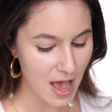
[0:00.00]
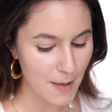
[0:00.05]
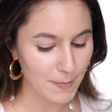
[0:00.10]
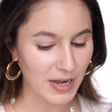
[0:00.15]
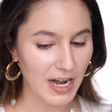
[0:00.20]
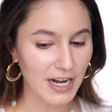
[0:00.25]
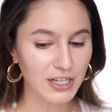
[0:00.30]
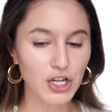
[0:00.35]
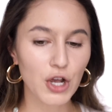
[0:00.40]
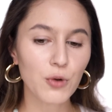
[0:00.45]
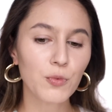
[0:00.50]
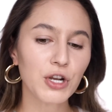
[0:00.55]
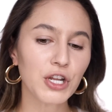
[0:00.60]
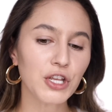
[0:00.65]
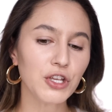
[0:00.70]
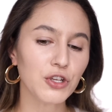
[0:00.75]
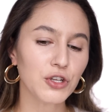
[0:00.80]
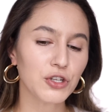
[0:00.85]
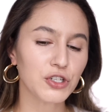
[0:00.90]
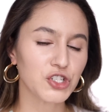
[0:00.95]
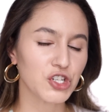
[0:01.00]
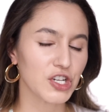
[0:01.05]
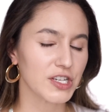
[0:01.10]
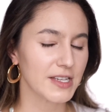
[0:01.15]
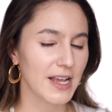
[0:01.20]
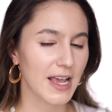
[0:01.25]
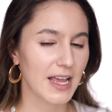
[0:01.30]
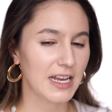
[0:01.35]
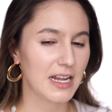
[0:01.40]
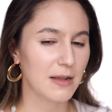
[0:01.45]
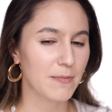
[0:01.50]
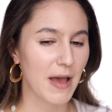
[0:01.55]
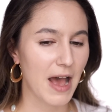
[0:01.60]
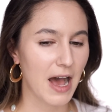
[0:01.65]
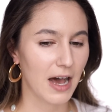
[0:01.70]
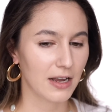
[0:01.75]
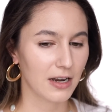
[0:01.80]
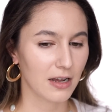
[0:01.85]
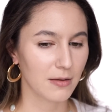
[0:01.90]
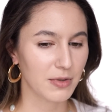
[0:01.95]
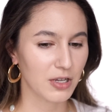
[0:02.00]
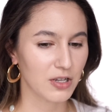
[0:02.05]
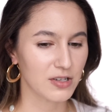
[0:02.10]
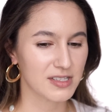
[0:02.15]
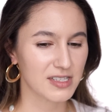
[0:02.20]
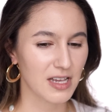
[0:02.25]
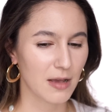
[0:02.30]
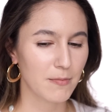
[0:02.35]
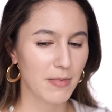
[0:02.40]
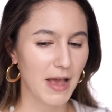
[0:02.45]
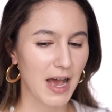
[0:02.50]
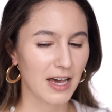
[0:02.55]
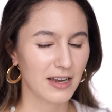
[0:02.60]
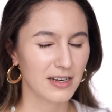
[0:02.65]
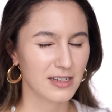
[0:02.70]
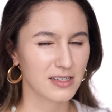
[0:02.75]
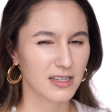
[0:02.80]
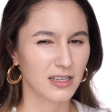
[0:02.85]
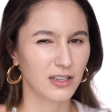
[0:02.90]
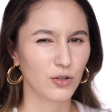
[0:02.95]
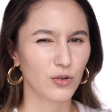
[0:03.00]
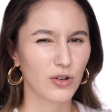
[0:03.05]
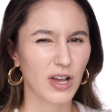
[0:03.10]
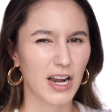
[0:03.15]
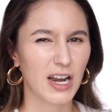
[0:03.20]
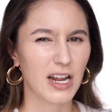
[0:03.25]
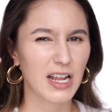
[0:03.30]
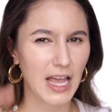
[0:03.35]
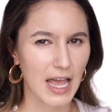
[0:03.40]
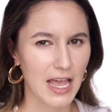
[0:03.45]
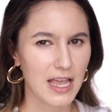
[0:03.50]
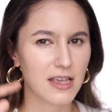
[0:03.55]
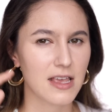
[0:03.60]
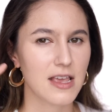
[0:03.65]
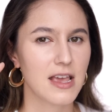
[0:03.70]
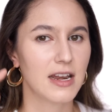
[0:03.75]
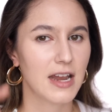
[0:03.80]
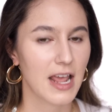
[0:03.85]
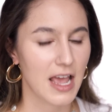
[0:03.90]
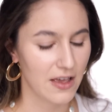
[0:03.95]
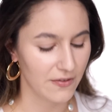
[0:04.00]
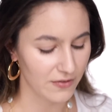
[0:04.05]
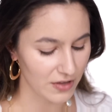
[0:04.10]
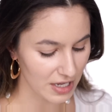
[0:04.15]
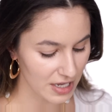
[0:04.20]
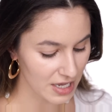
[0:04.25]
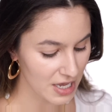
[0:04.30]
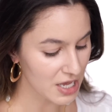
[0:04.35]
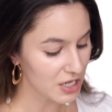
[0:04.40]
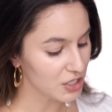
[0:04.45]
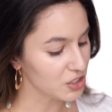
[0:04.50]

But I don't want to use just any powder because some powders can look kind of cakey and heavy.